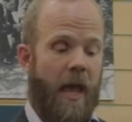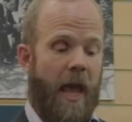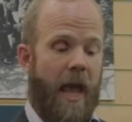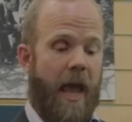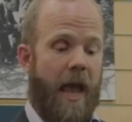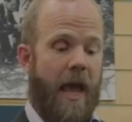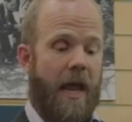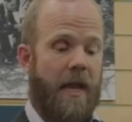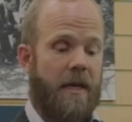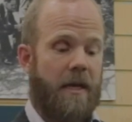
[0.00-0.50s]

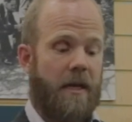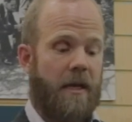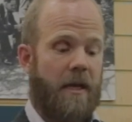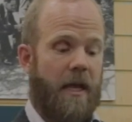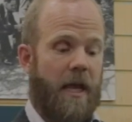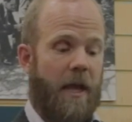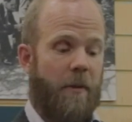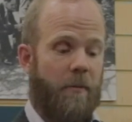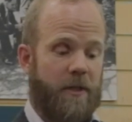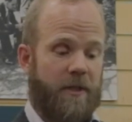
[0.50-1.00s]
And
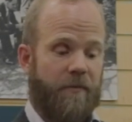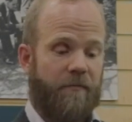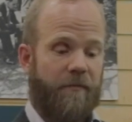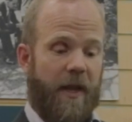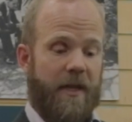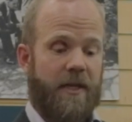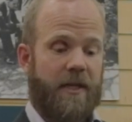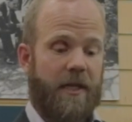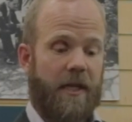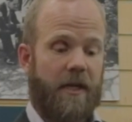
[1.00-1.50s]
it was
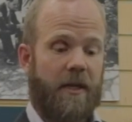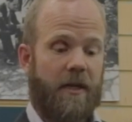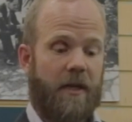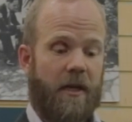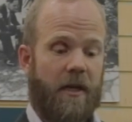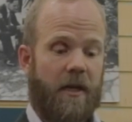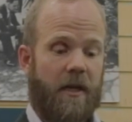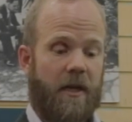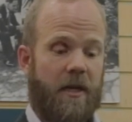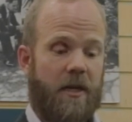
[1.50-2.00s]
invented
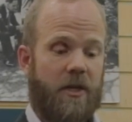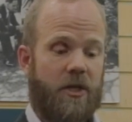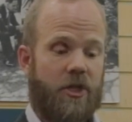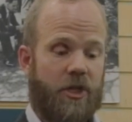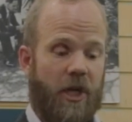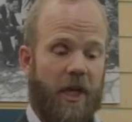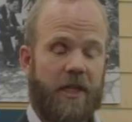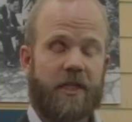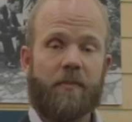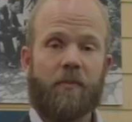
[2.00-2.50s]

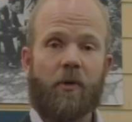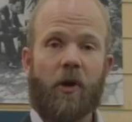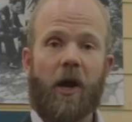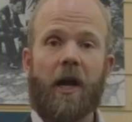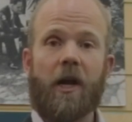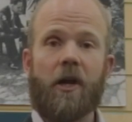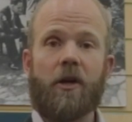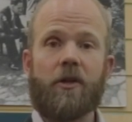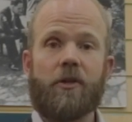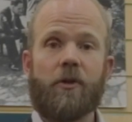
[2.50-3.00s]
just
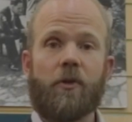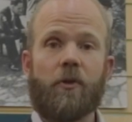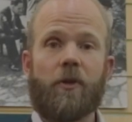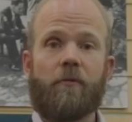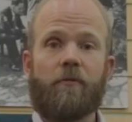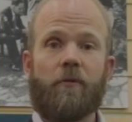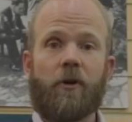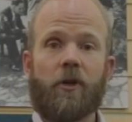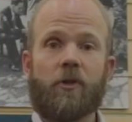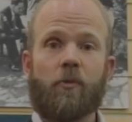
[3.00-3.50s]
prior to the
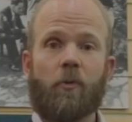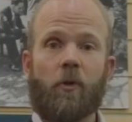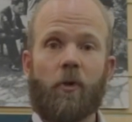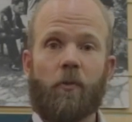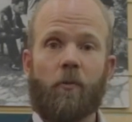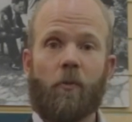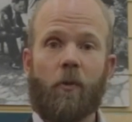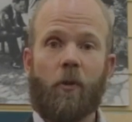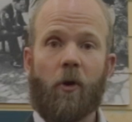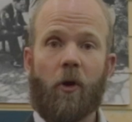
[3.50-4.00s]
First
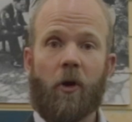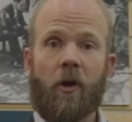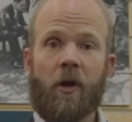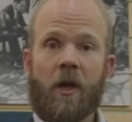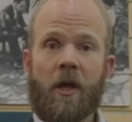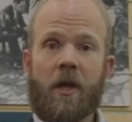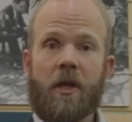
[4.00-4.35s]
World War,